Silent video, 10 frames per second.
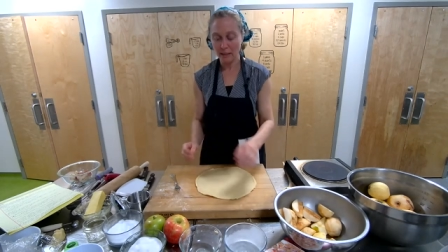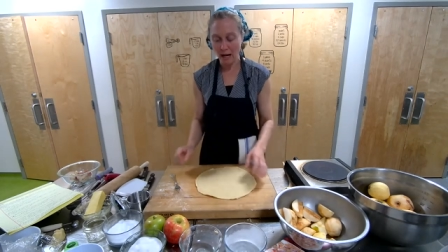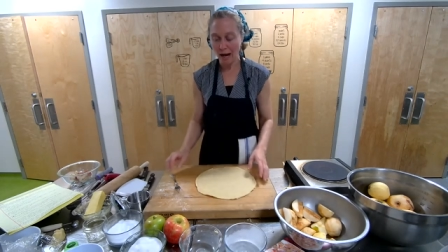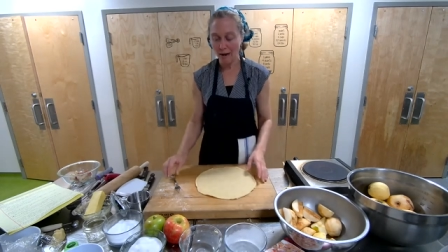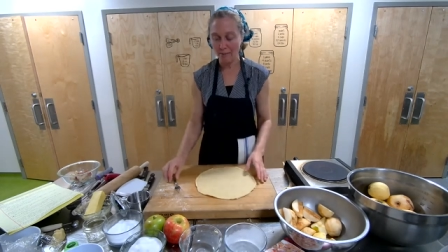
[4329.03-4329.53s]

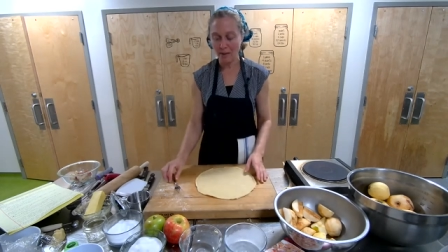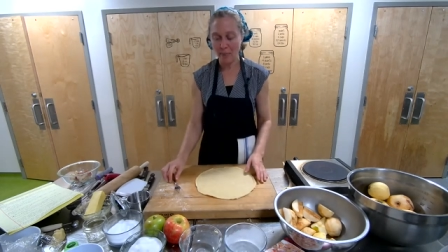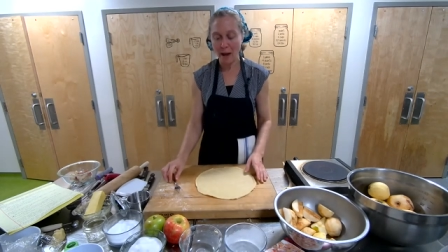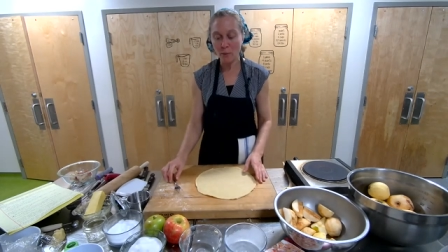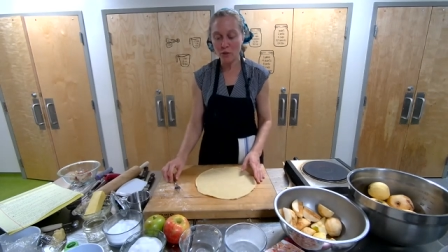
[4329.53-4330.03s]
And
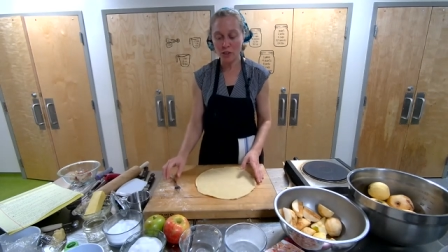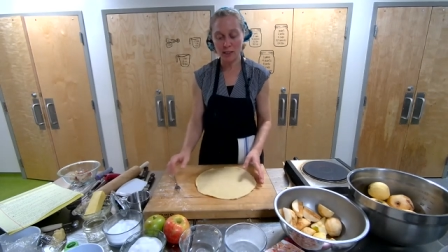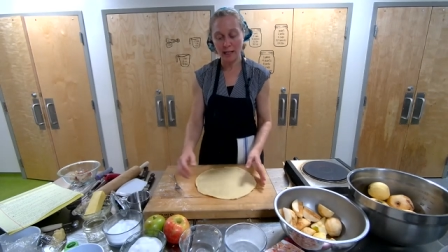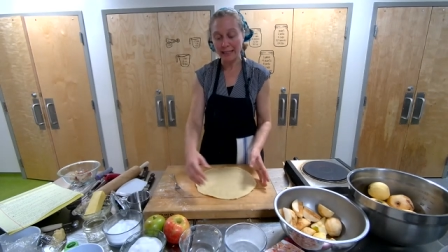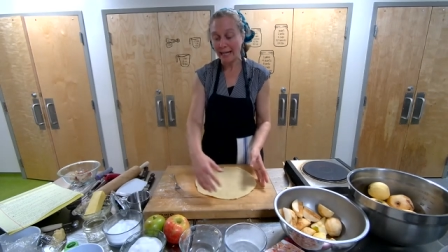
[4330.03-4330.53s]
that will just,
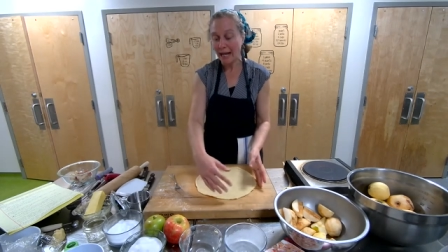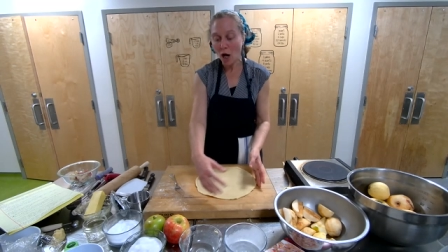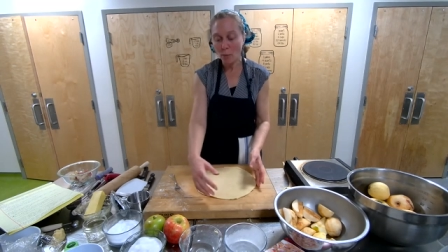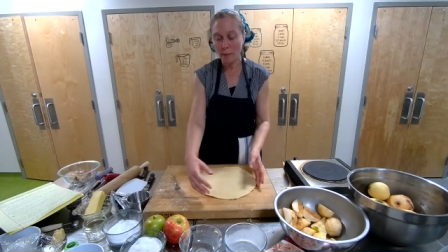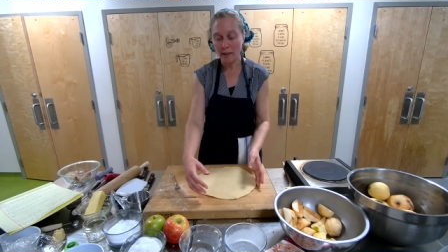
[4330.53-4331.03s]
again,
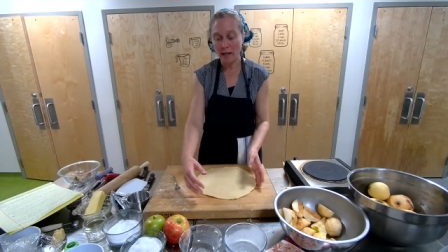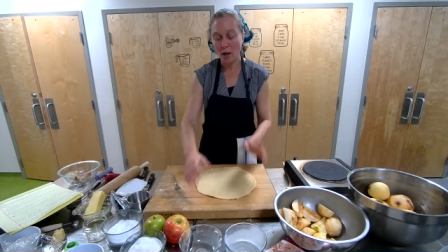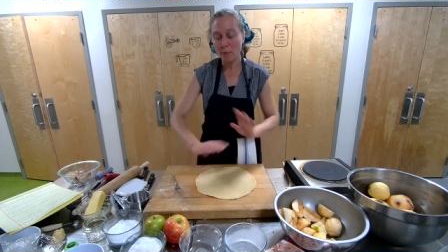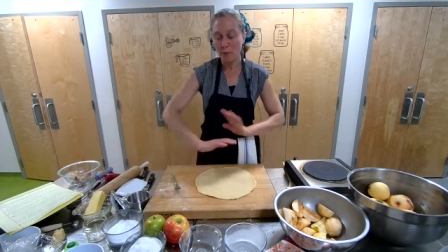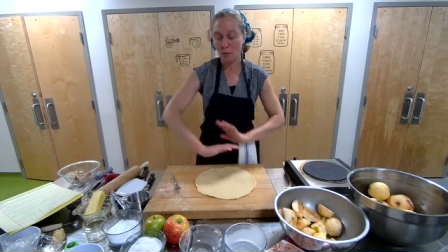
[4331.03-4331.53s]
help
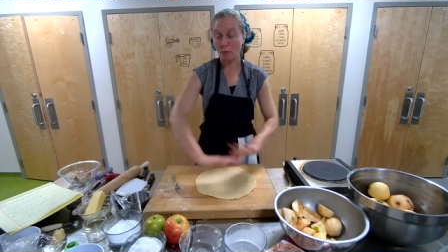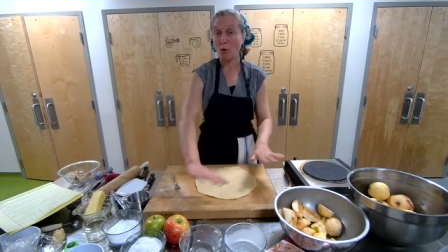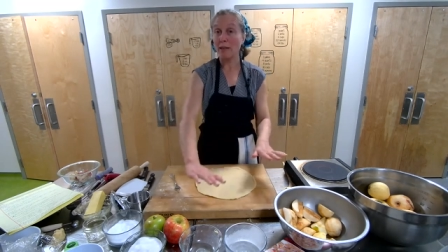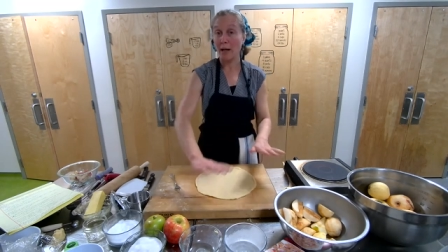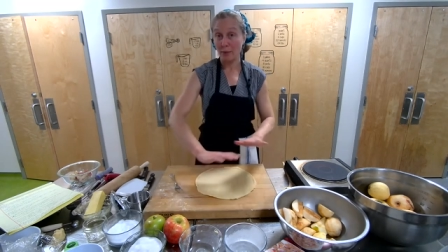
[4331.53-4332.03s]
you roll
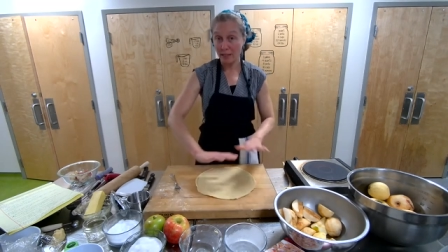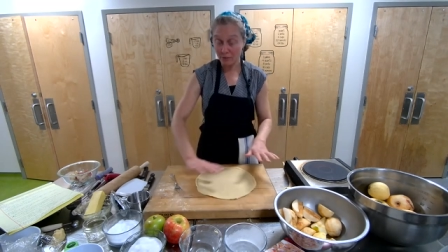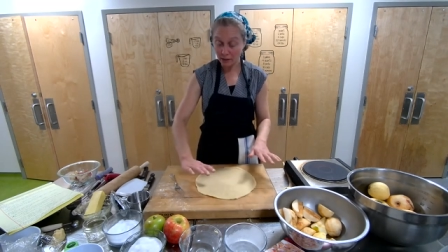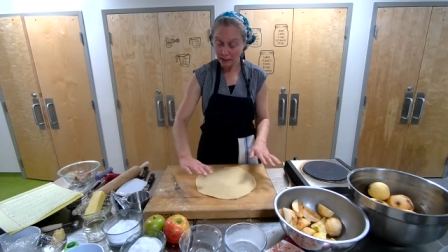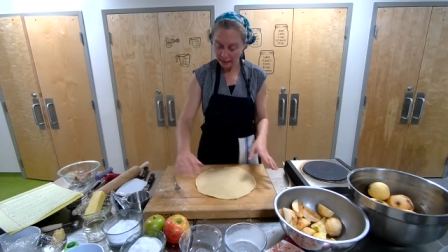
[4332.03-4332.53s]
it out
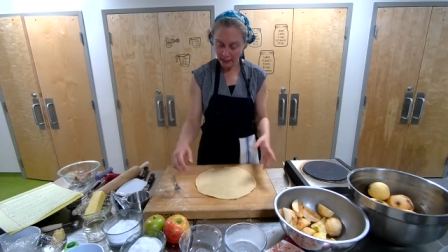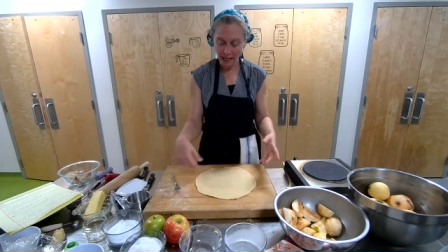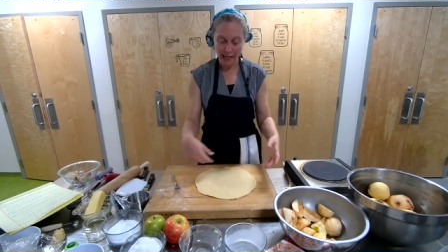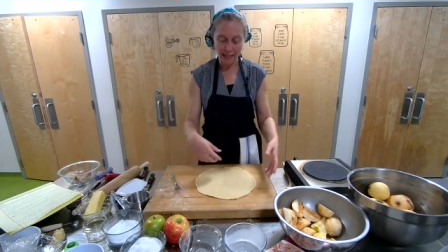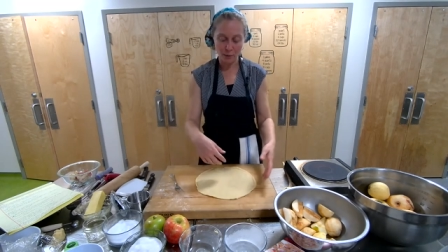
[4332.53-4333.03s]
evenly,
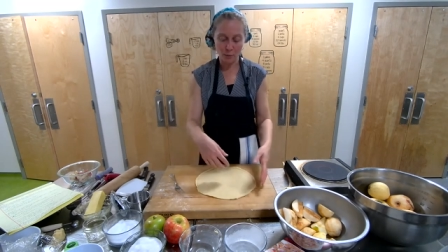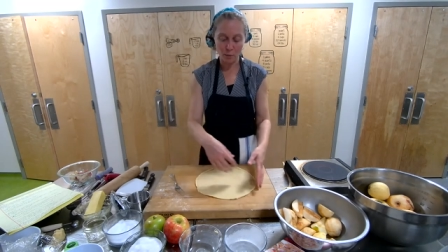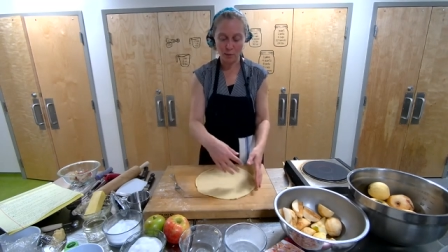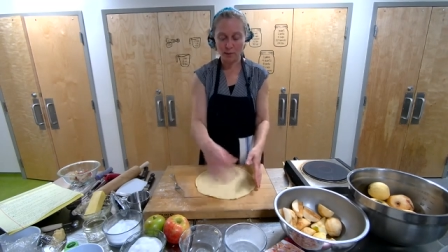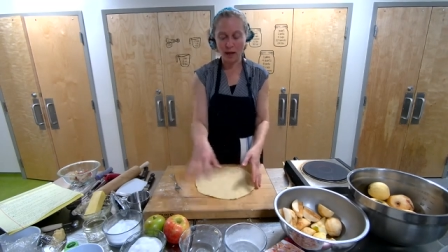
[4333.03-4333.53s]
and it will
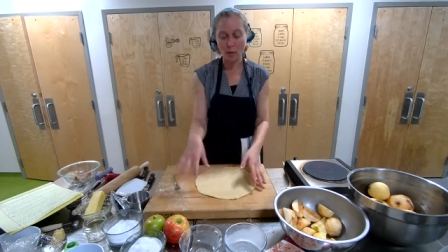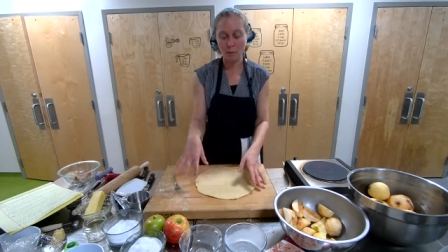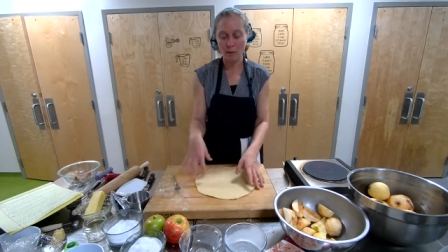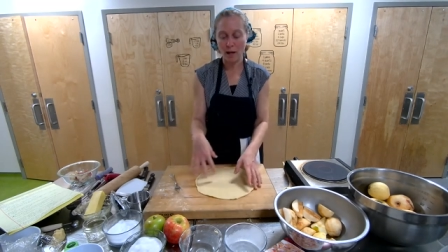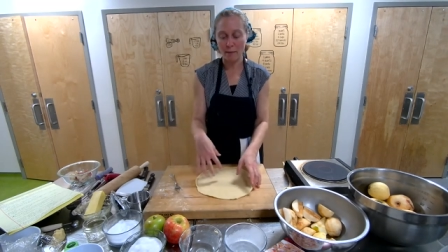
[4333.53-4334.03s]
help
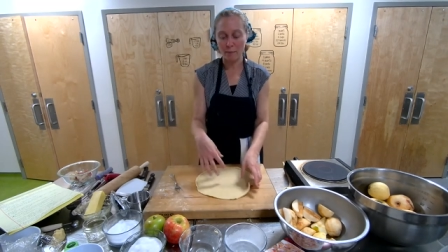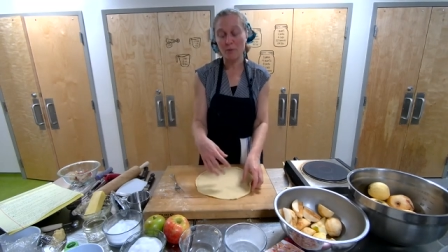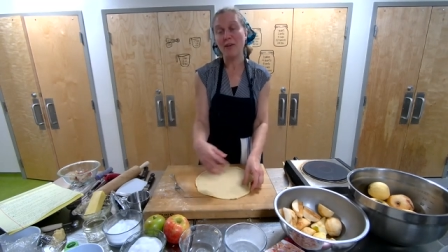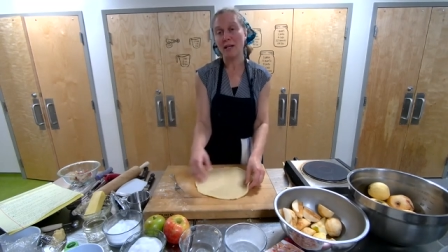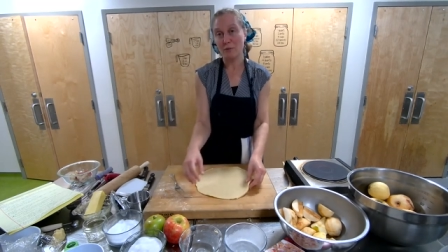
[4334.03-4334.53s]

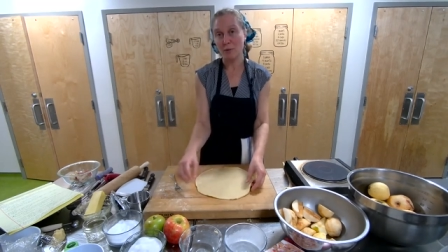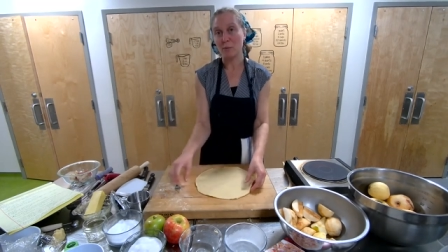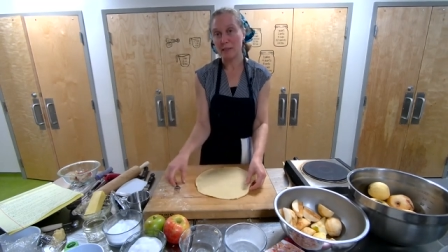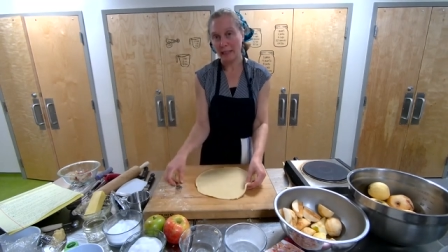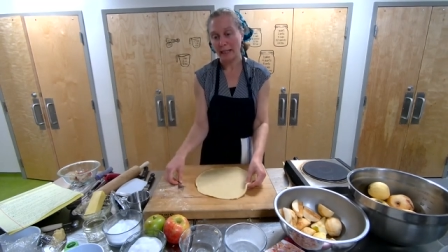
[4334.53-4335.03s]
prevent it from
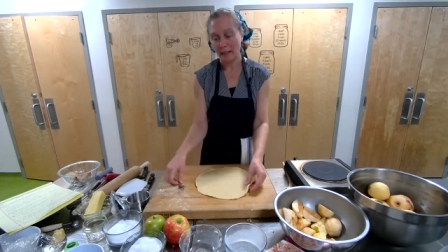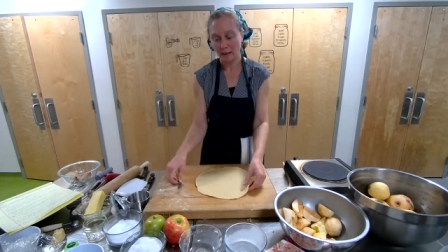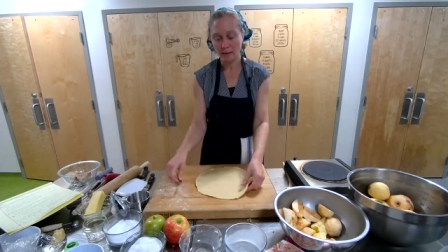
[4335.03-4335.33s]
sticking.